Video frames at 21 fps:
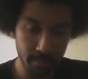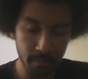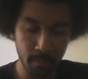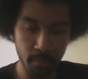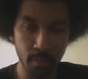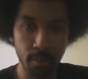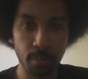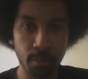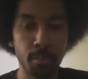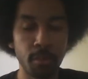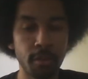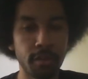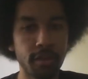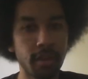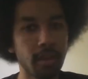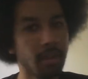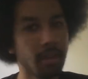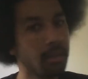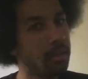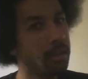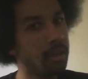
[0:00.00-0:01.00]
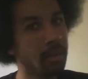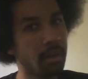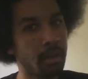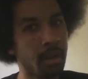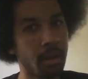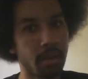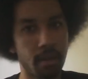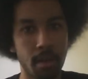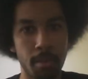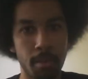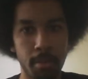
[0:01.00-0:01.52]
we'll see in the
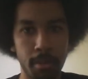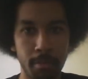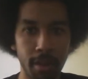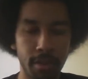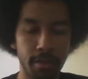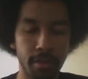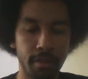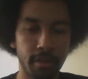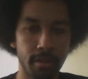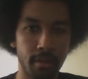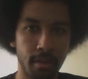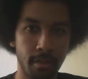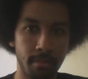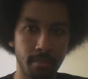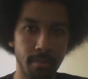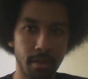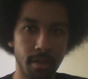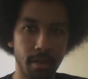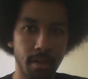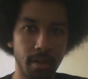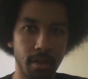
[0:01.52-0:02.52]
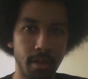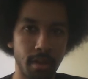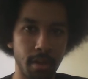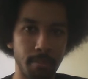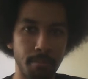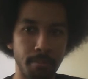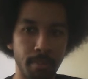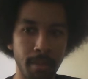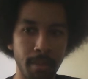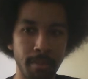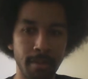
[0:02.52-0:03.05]
next couple of months.
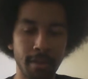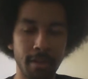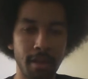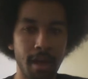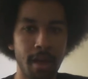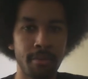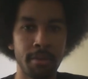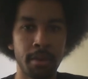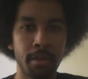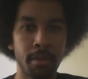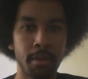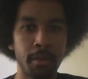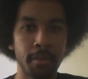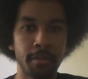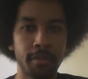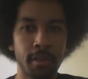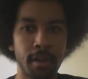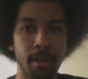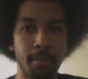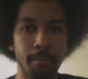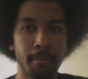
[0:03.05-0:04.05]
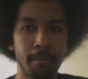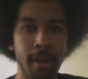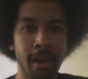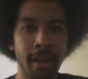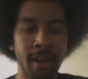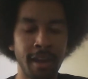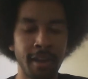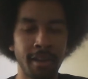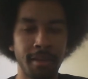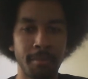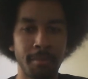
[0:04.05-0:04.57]
Maybe they'll have it all set up
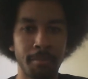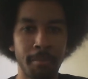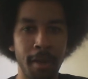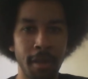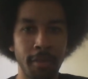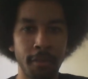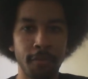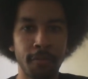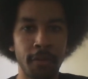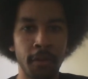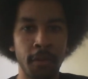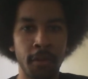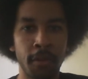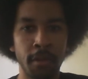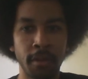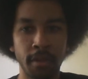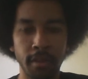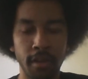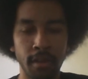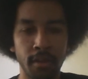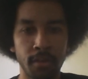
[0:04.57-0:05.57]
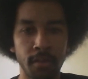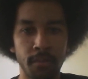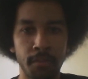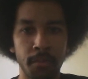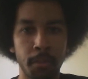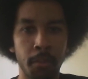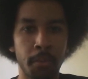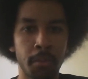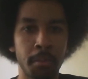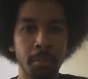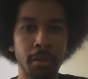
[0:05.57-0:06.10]
by the fall, and season
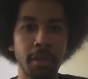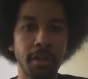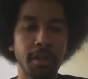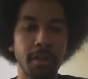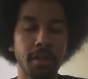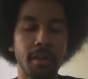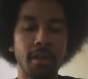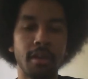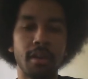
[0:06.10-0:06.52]
4 will be